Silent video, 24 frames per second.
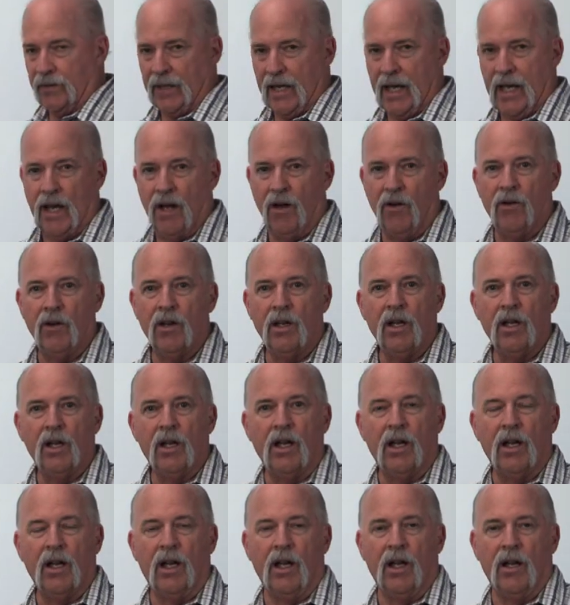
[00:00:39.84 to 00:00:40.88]
now
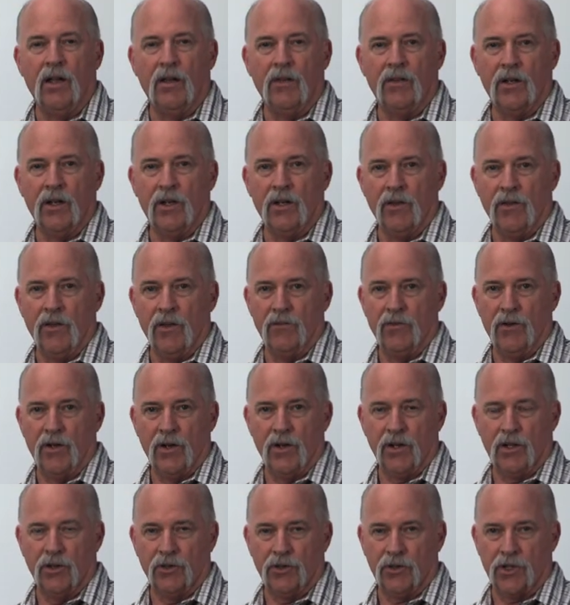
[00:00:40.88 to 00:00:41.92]
that are the
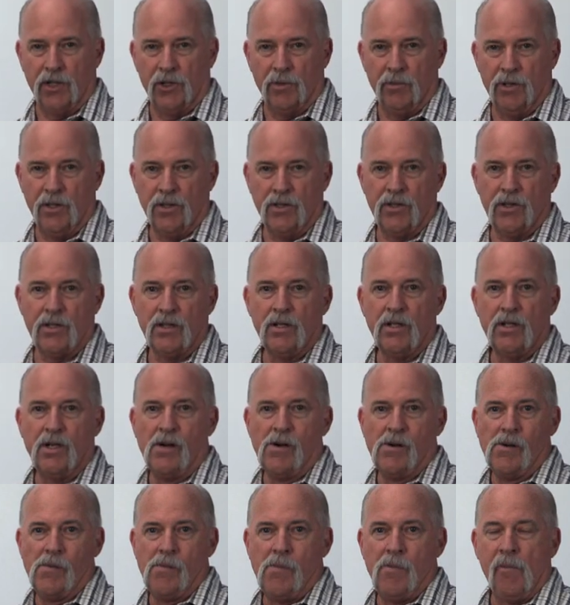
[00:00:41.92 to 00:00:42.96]
vertical turbines
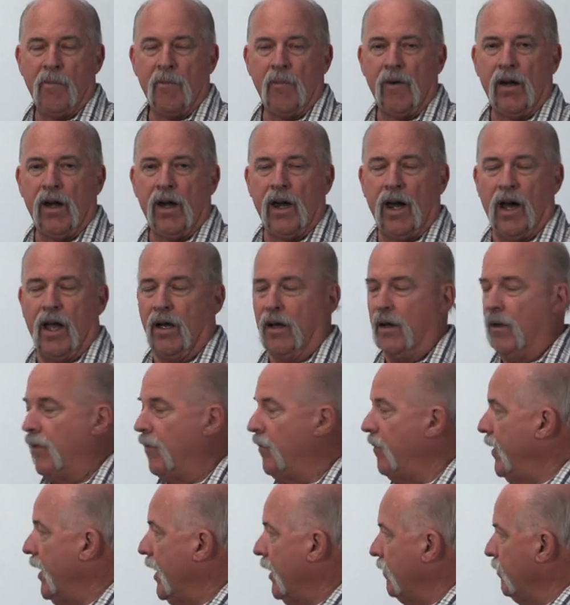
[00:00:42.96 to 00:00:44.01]

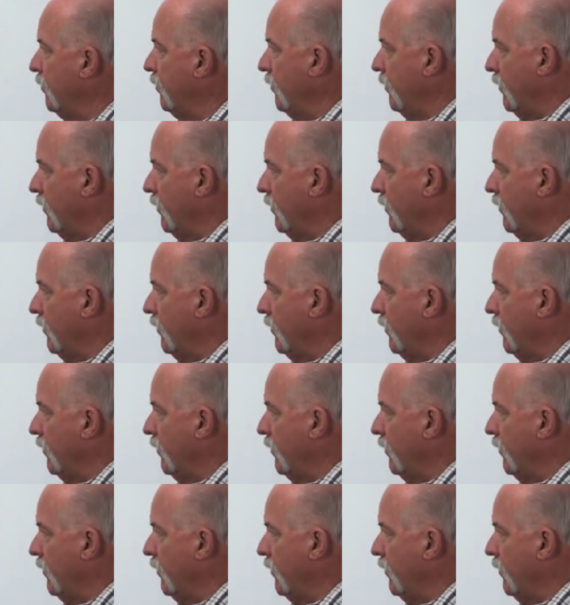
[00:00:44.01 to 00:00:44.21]
that